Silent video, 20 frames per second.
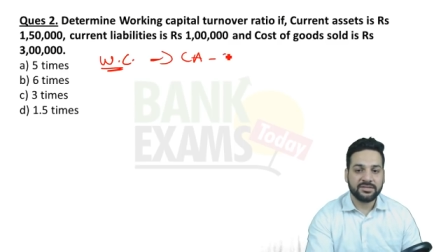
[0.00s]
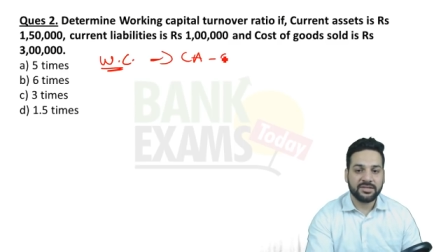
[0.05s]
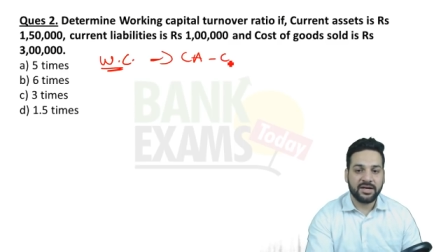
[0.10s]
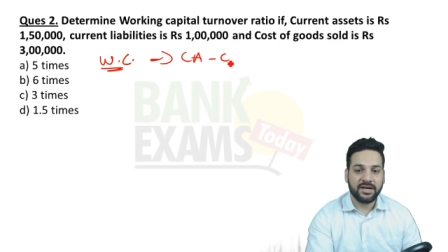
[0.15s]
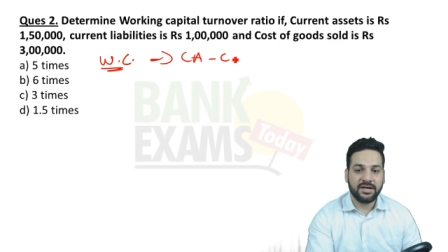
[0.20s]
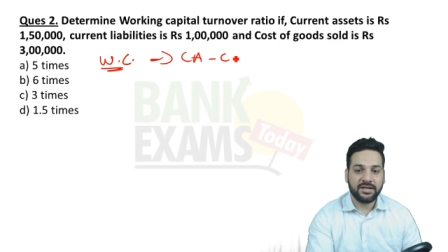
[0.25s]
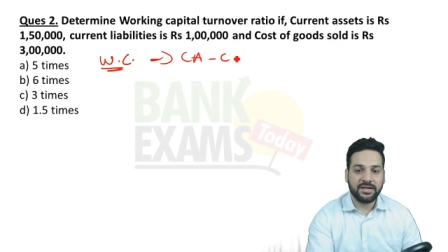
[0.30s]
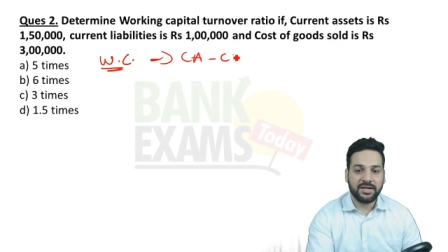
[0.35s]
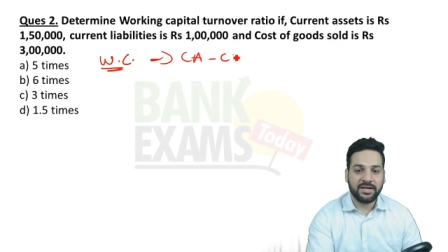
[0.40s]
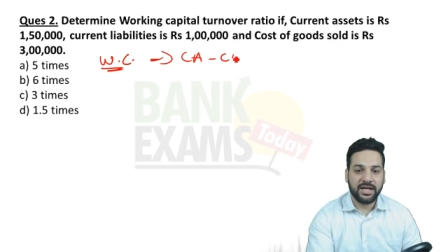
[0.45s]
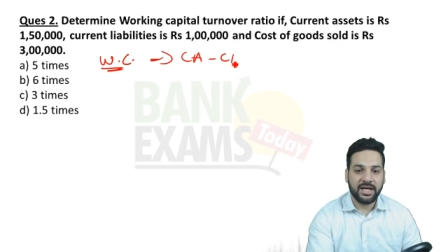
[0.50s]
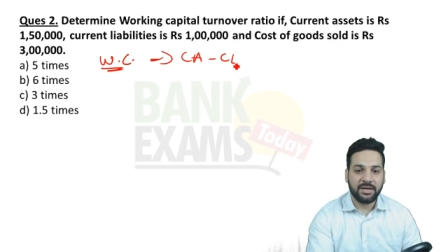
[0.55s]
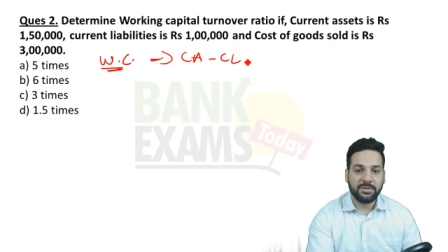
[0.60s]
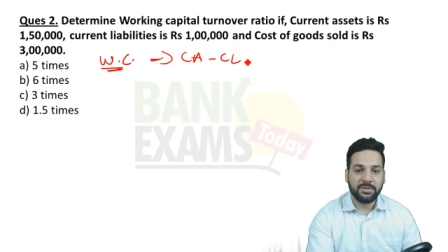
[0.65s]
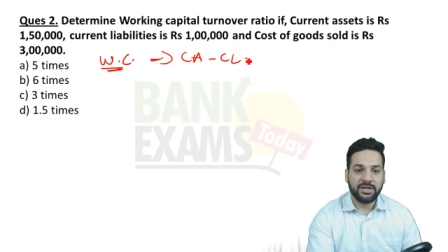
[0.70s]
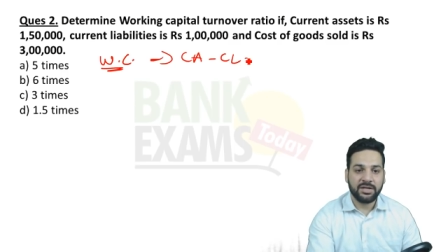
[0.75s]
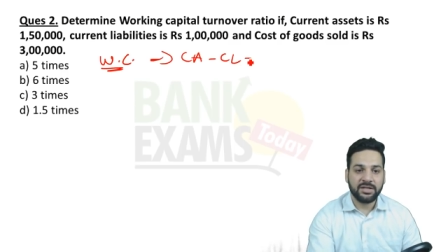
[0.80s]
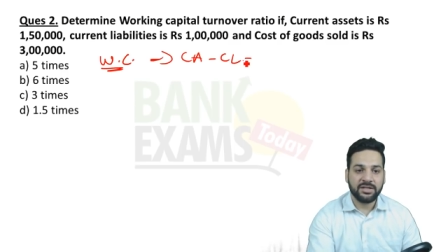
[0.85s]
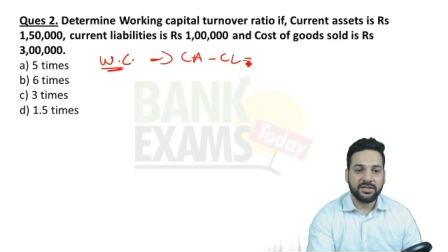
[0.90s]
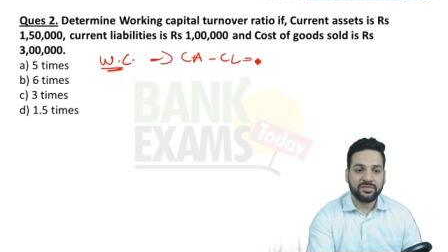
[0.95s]
current
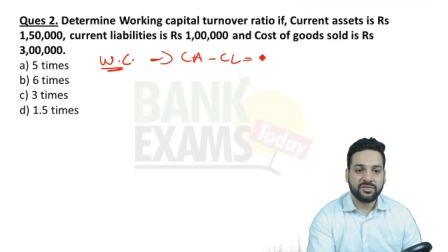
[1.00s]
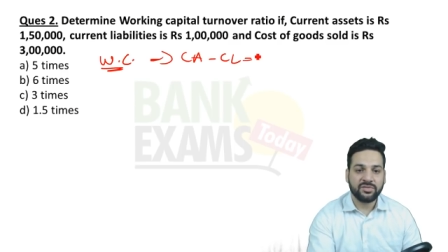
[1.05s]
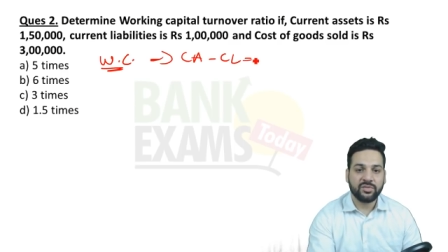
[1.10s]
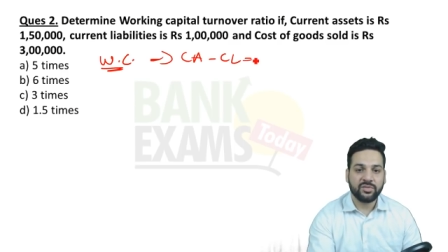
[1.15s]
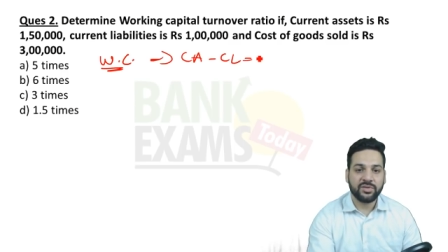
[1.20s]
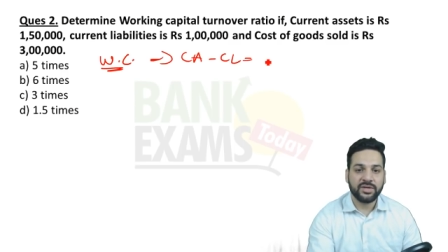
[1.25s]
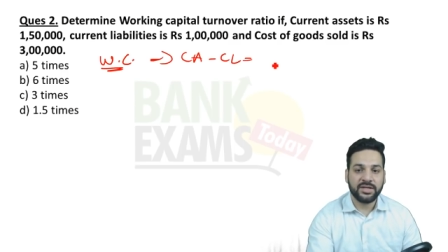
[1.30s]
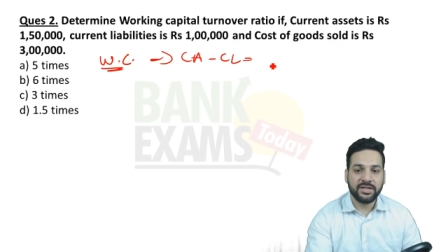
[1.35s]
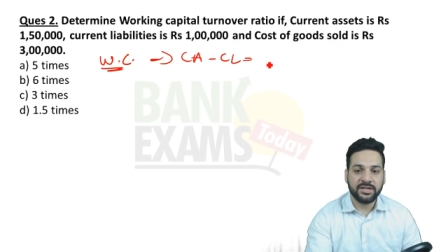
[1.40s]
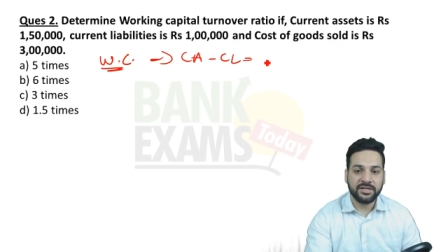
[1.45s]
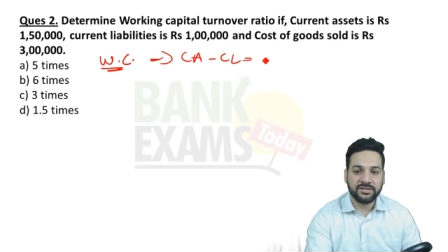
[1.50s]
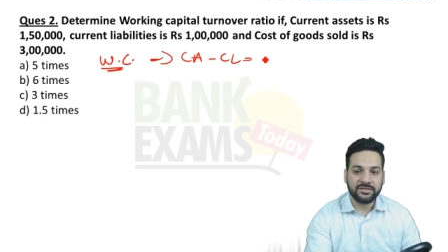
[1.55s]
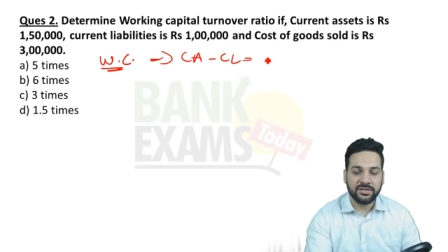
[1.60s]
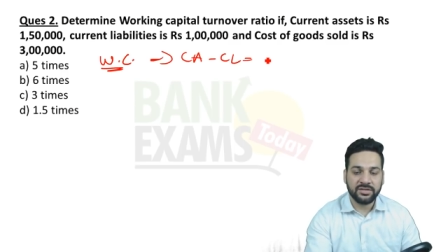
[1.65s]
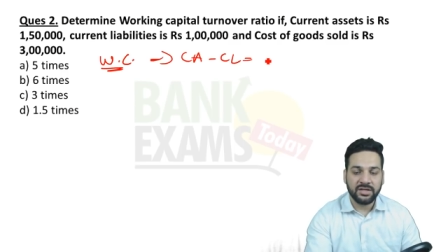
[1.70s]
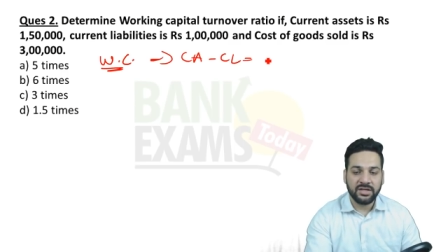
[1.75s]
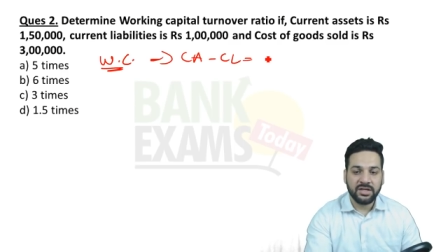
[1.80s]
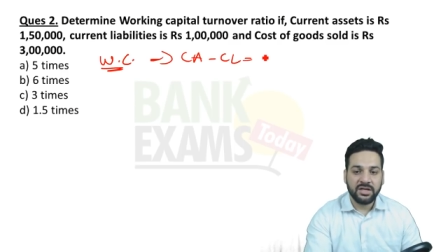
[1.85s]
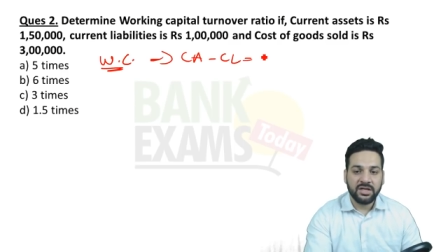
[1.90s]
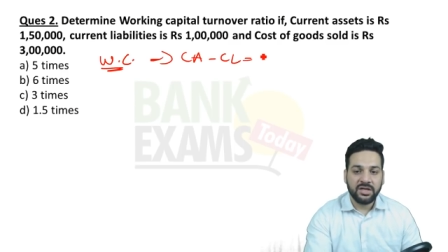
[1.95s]
liabilities so it
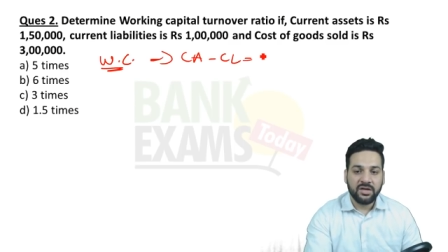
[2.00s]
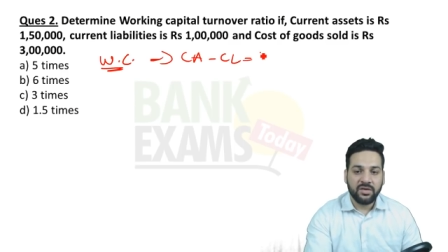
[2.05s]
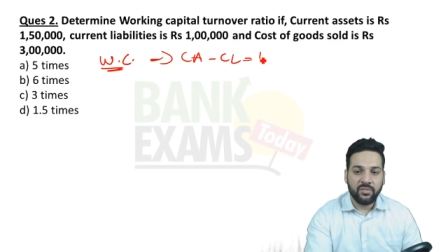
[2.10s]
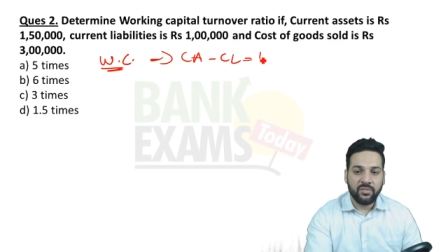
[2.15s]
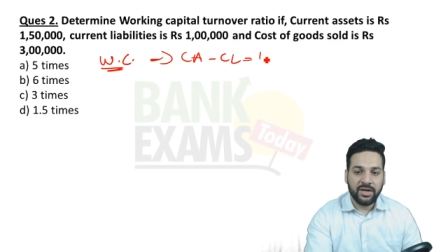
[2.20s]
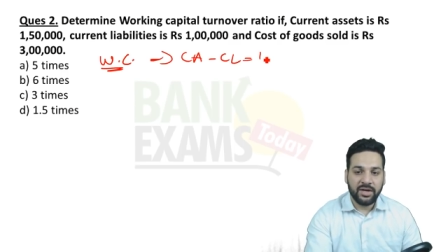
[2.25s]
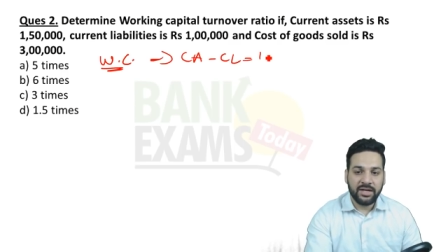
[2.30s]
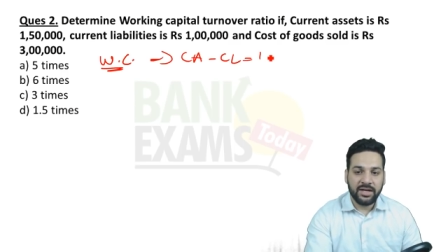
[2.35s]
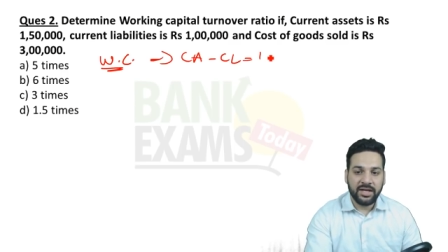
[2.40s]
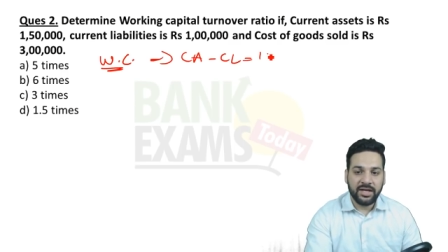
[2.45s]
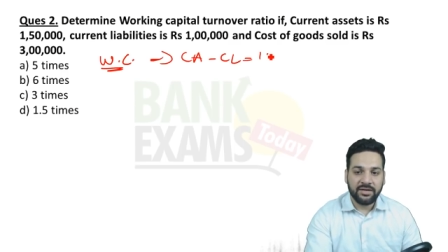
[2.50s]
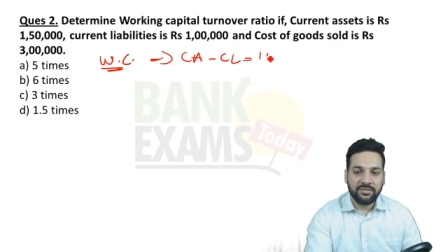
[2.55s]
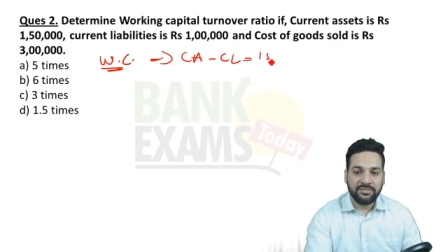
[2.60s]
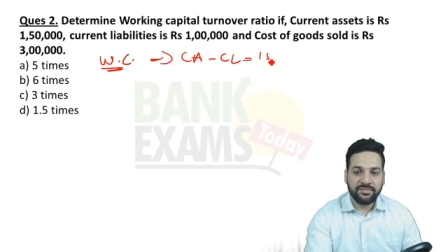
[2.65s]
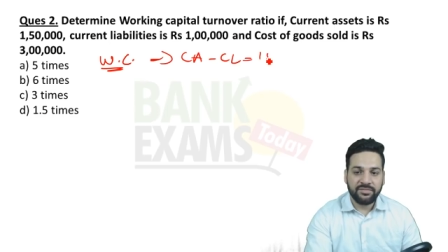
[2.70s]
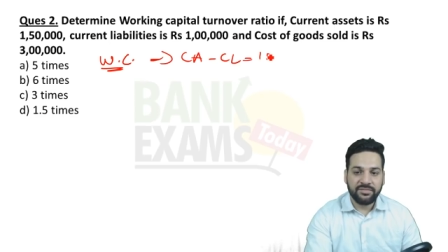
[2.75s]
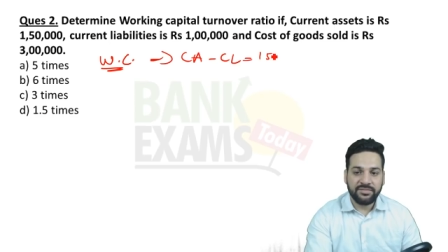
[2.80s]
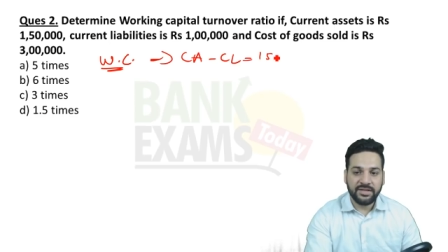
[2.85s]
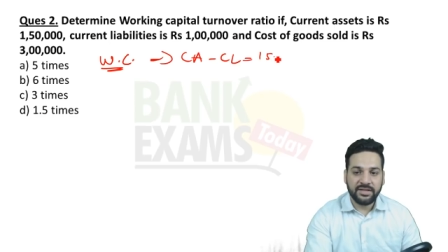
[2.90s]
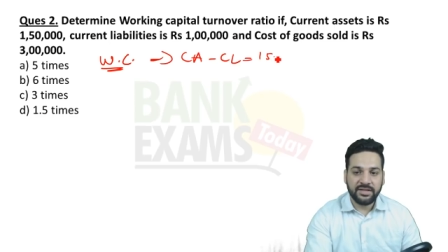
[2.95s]
is 1 lakh
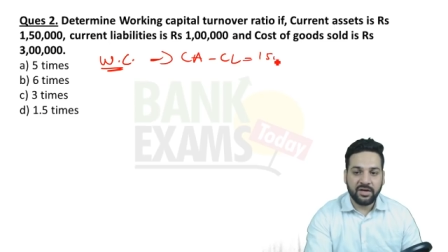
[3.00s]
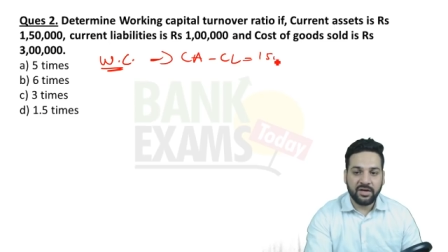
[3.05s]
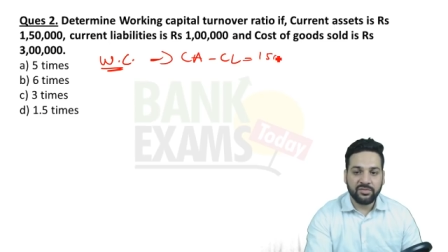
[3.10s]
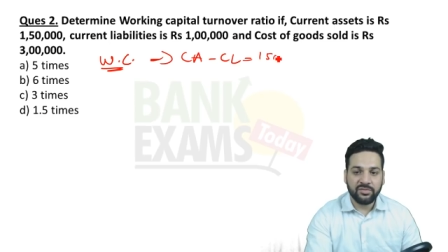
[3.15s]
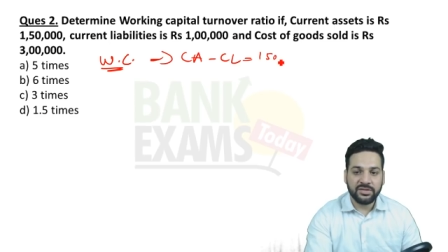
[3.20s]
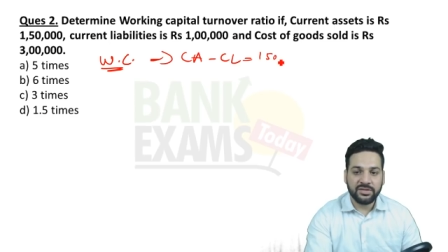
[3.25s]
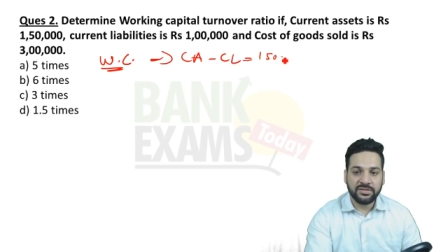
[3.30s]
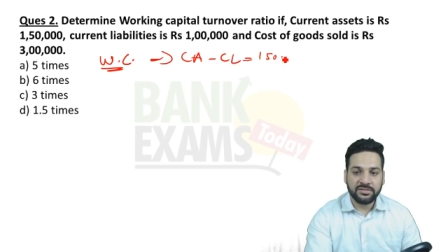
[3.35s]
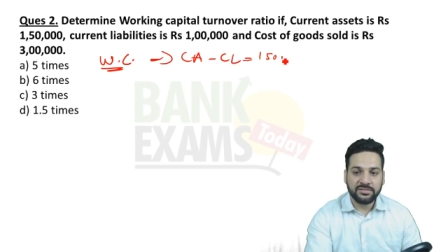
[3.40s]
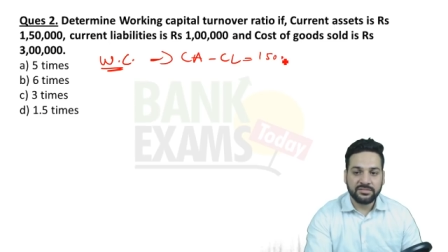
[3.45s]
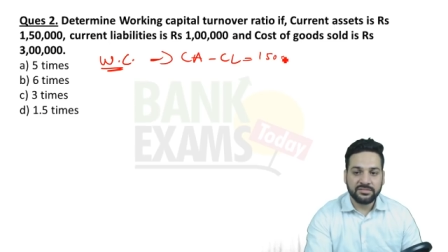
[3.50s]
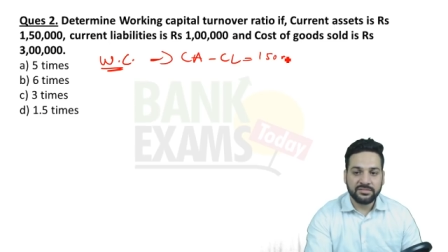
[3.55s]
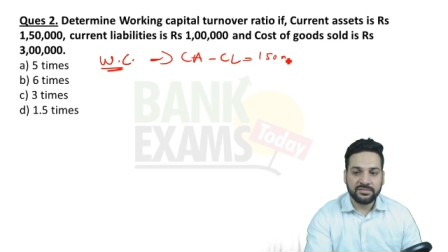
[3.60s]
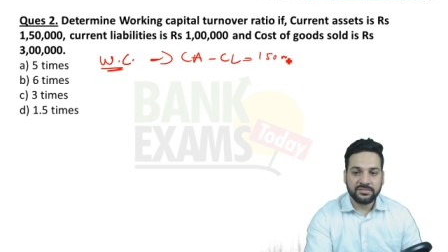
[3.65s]
50000